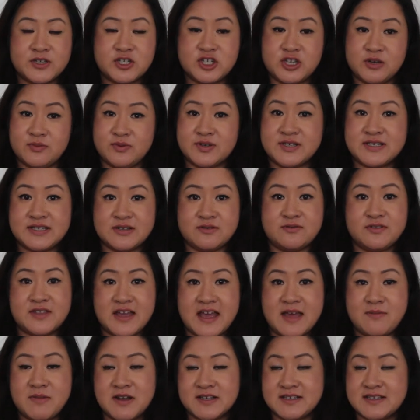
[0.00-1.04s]
She was still
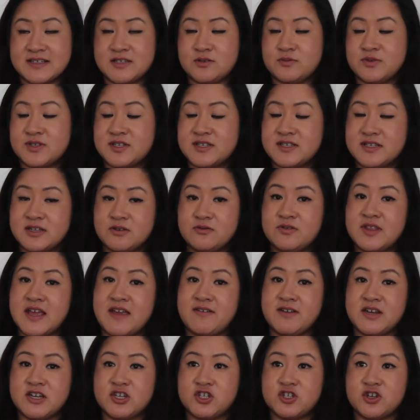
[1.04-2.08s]
there. My sister was still
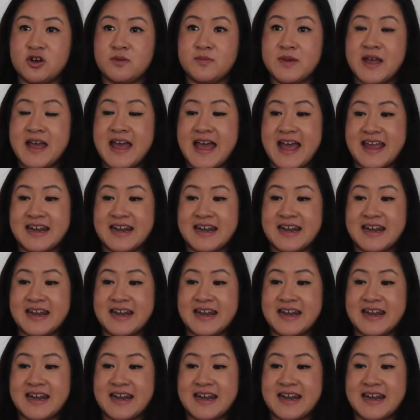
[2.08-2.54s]
there in the shop